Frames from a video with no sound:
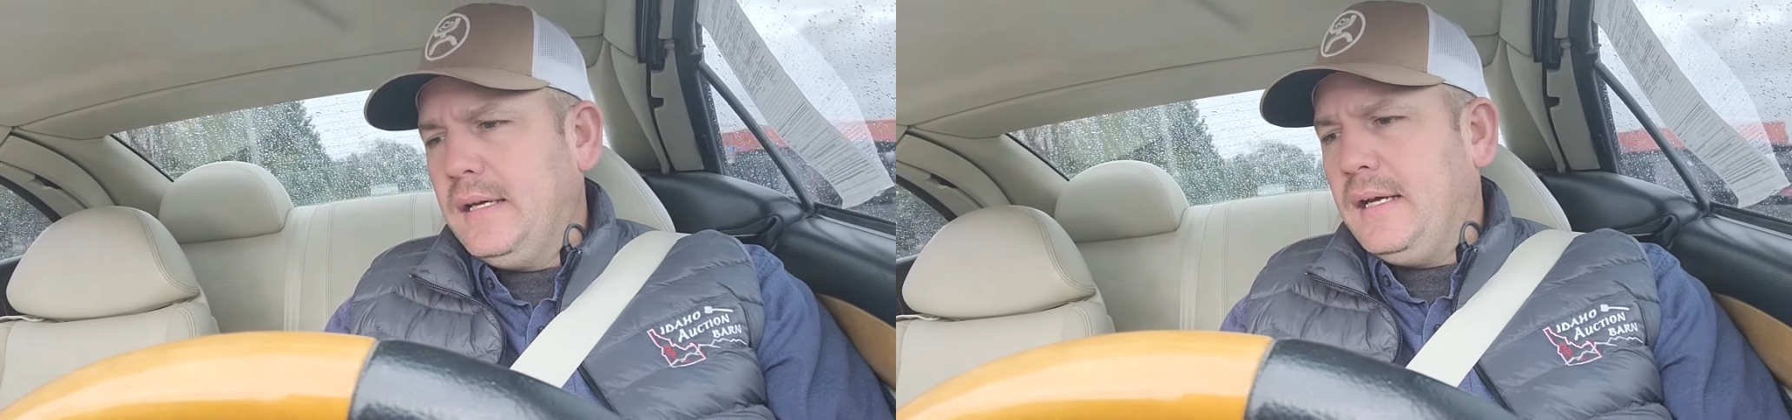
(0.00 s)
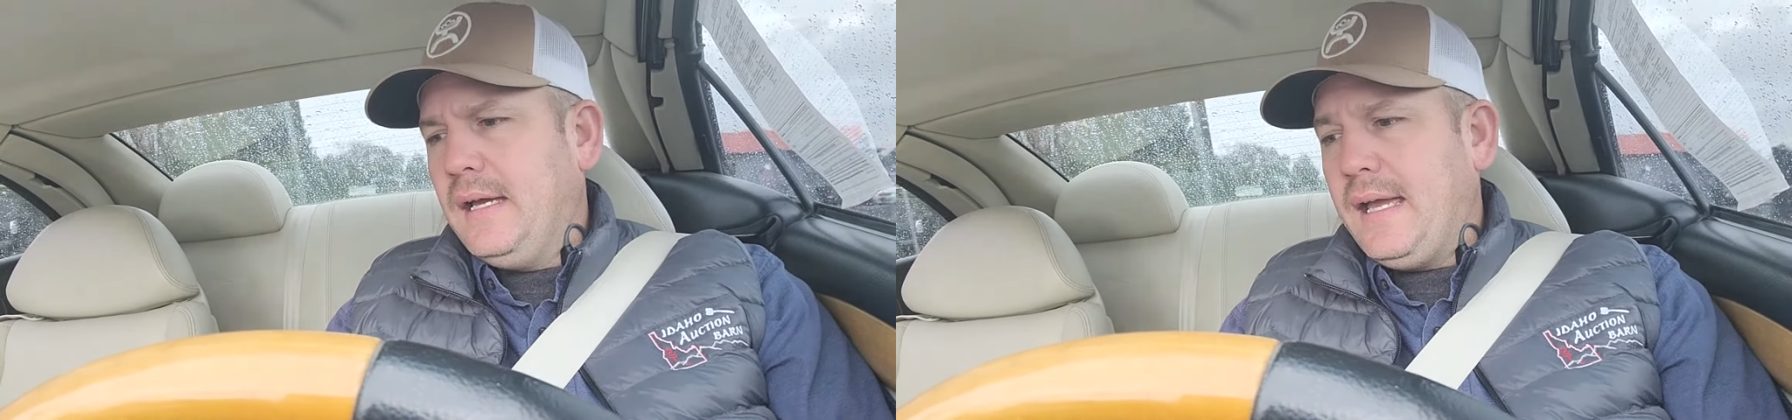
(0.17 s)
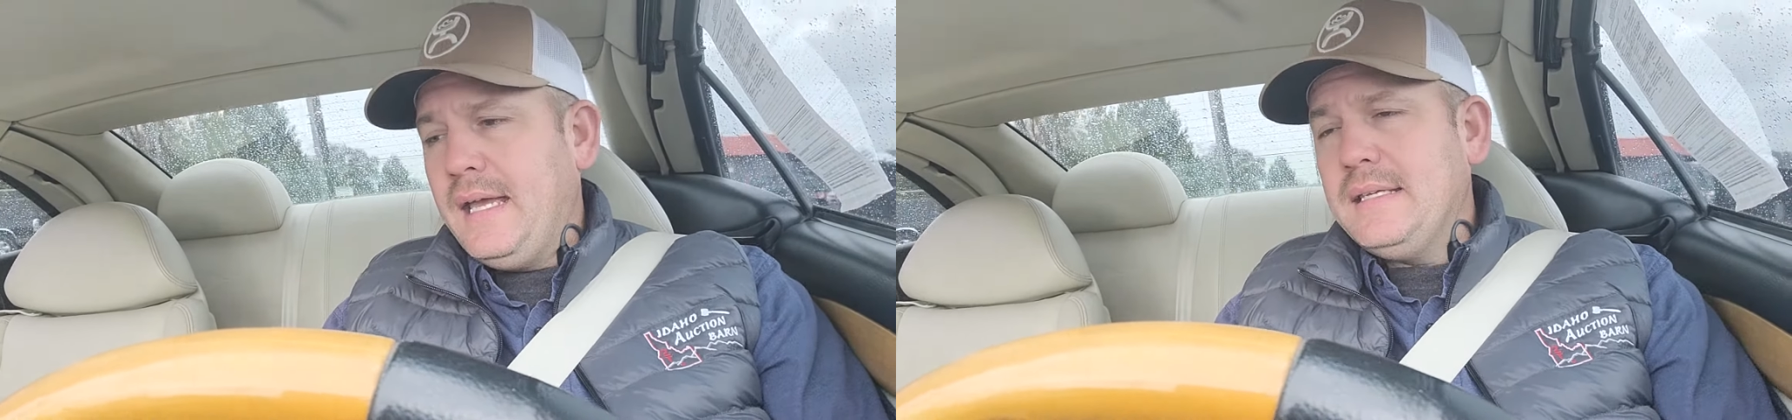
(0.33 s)

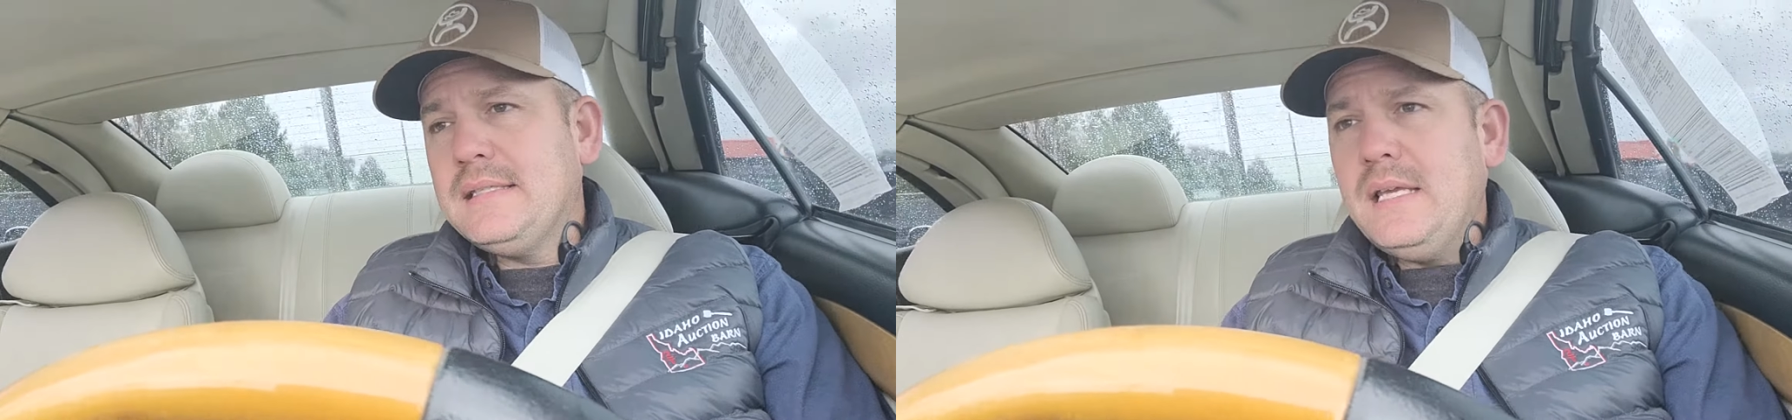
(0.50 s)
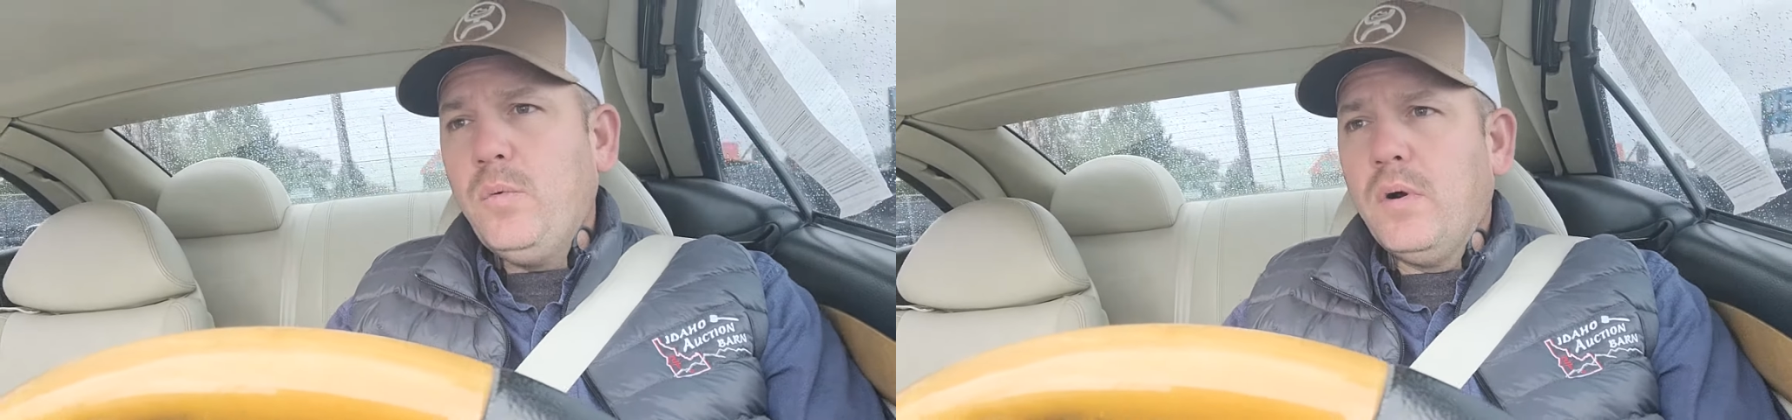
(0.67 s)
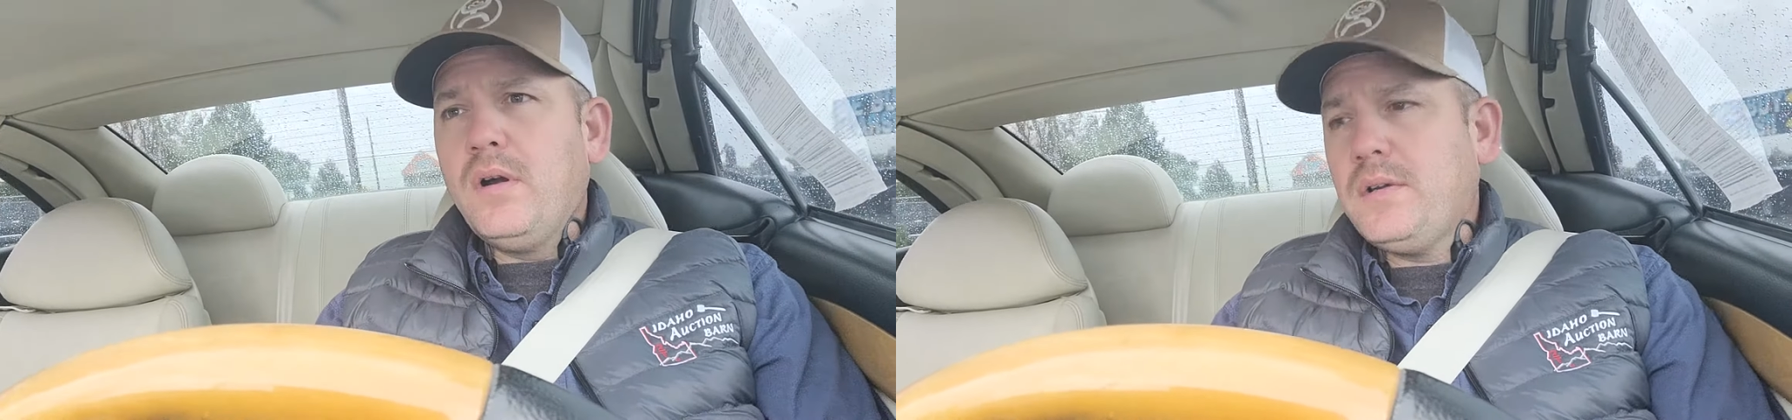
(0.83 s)

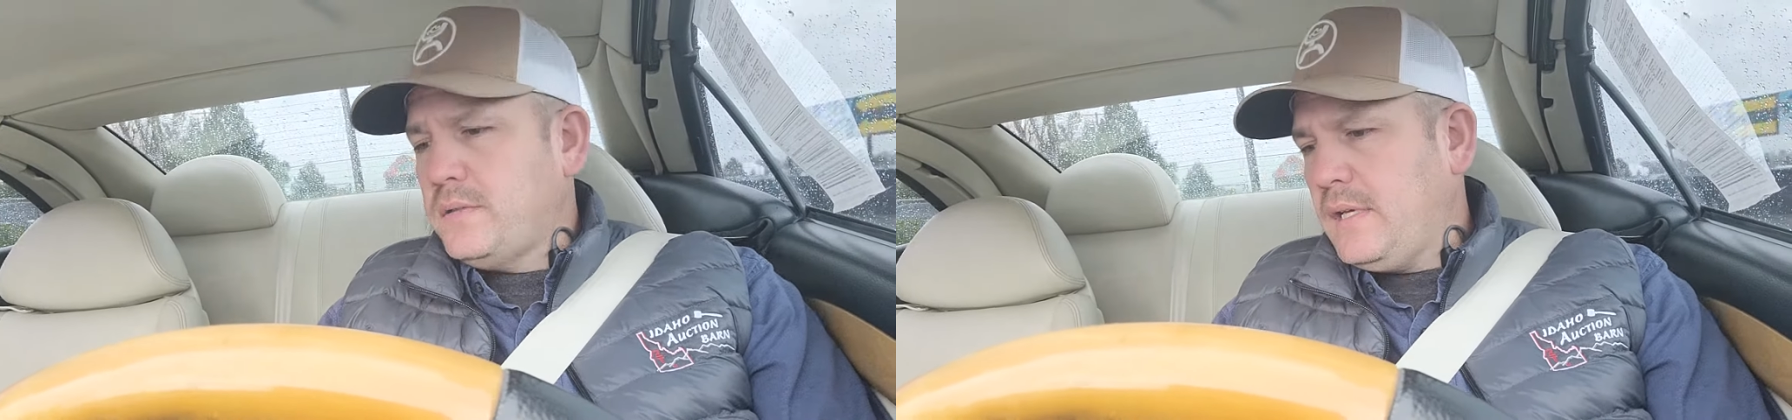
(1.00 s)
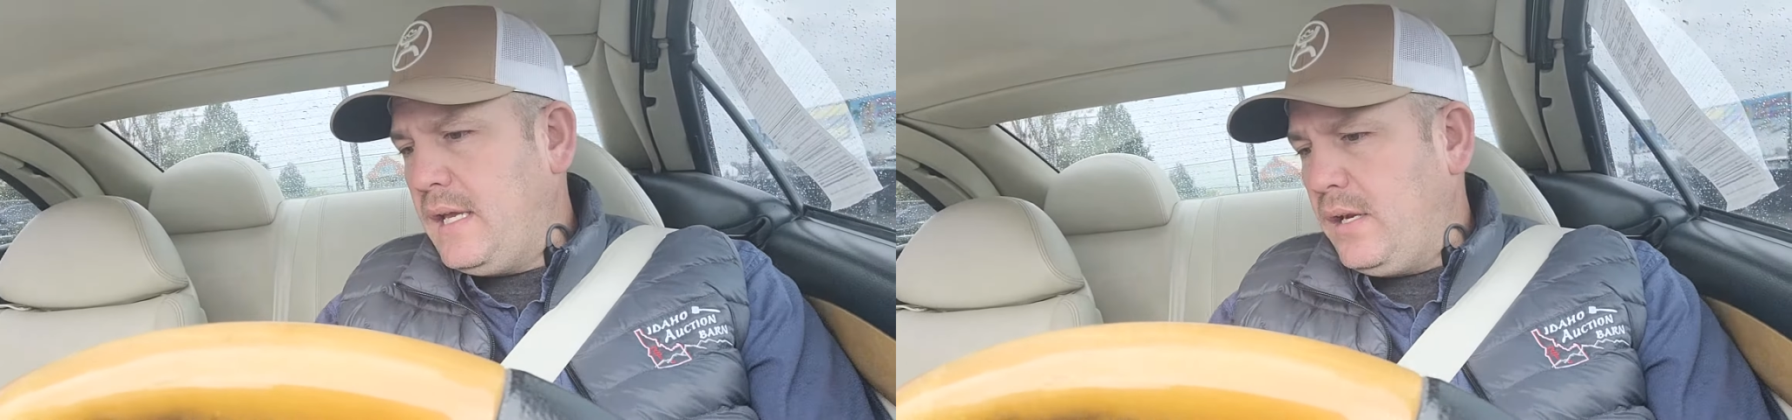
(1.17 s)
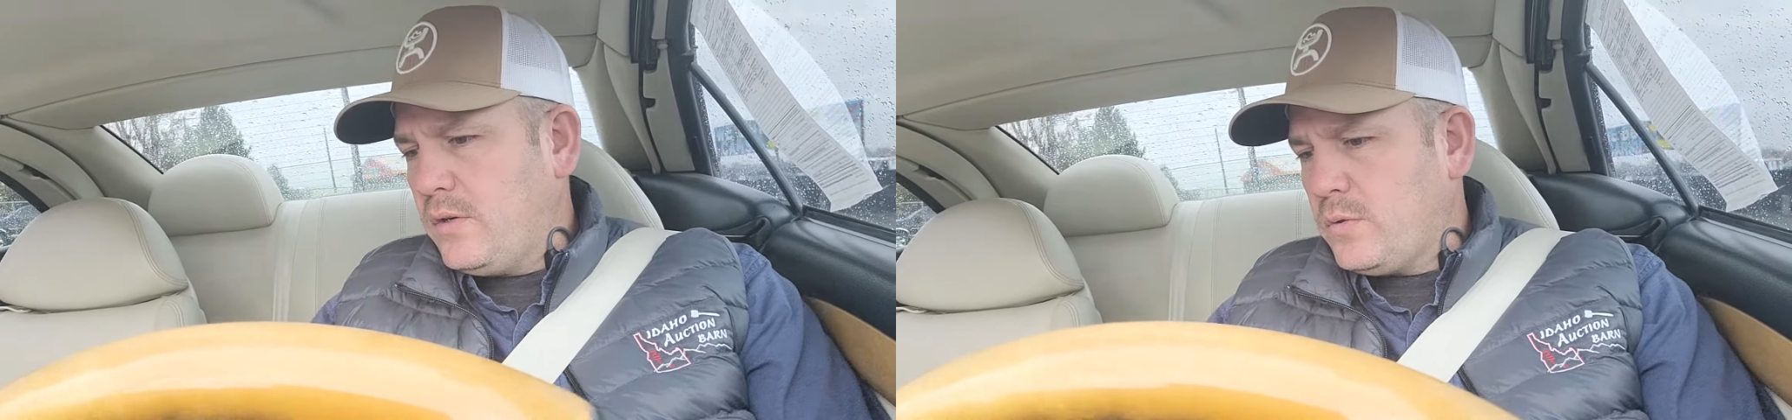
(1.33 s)
AC works,
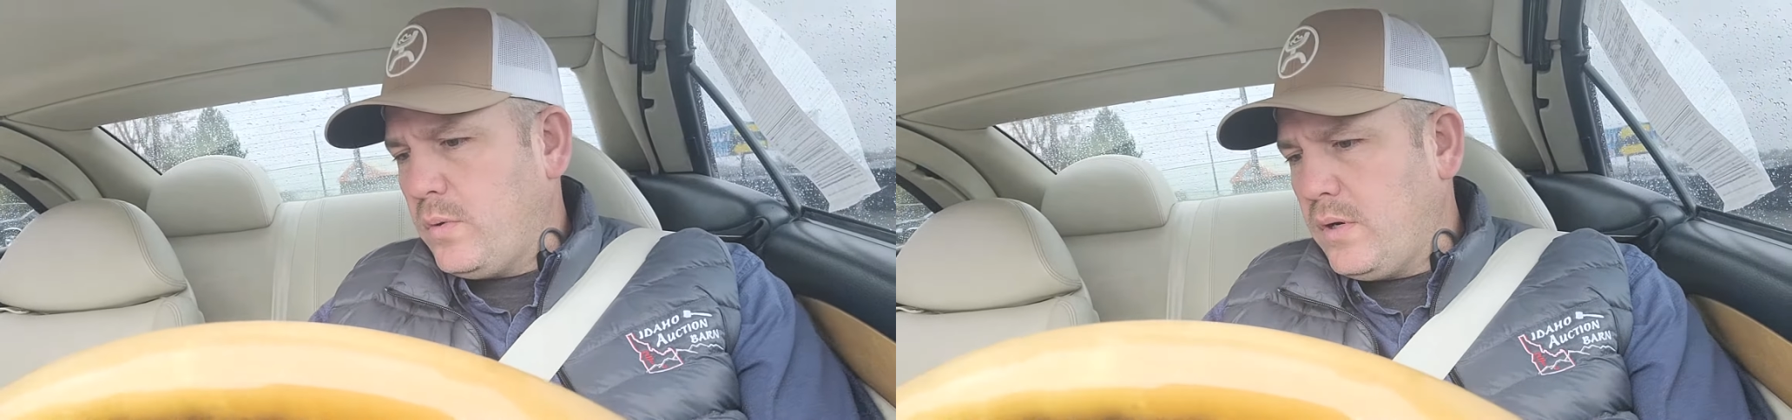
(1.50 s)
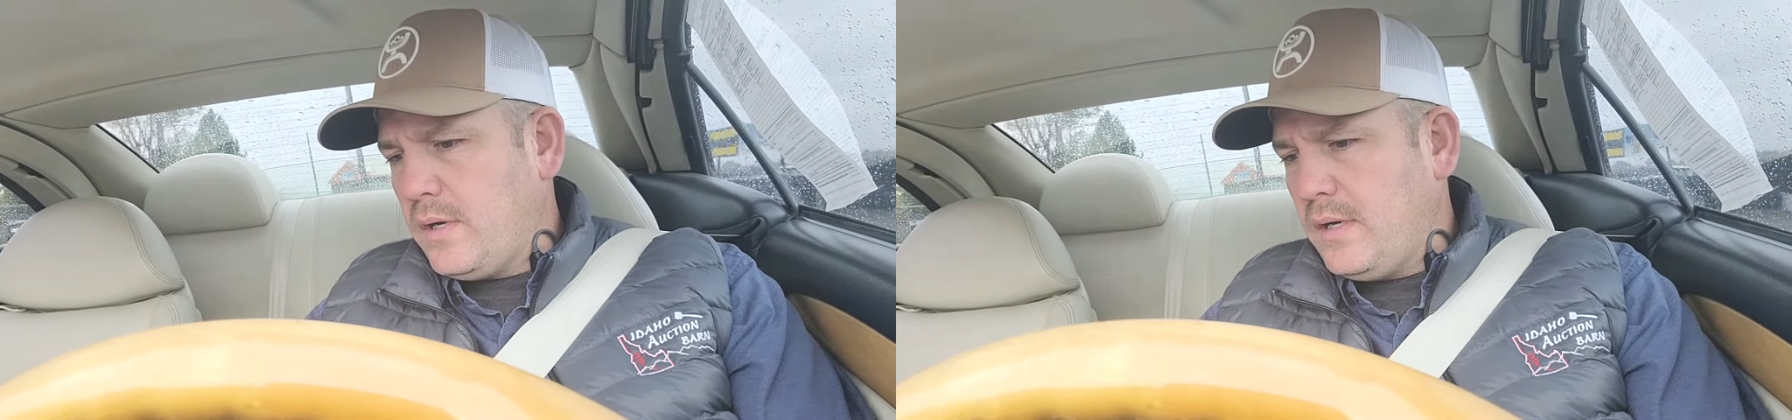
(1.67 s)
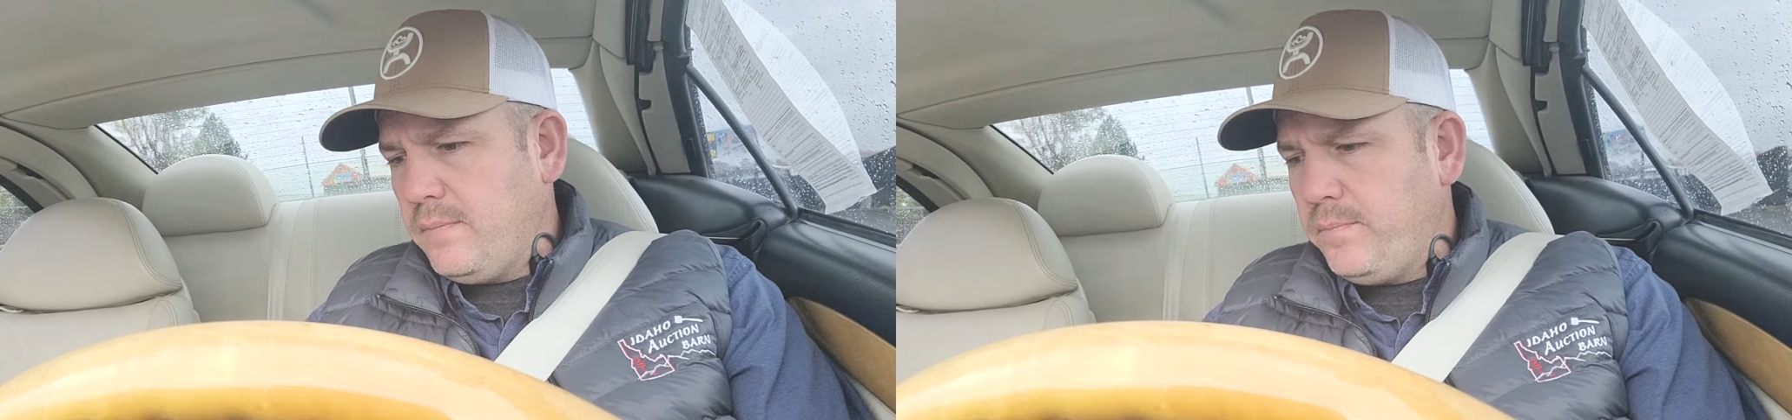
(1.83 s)
heater's
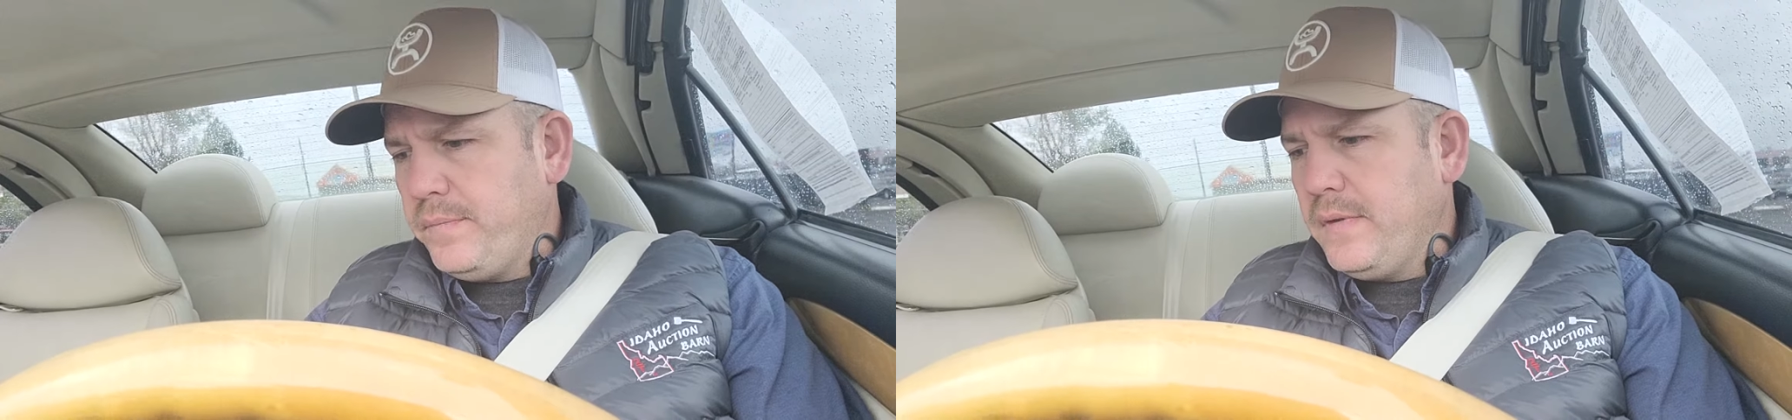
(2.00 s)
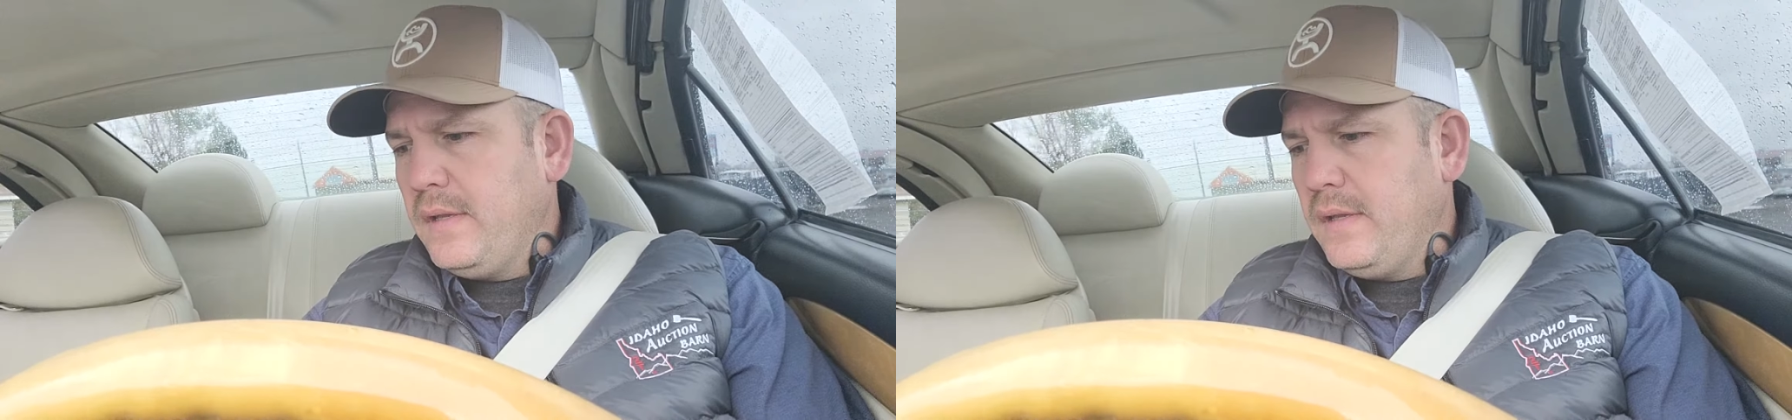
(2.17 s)
working.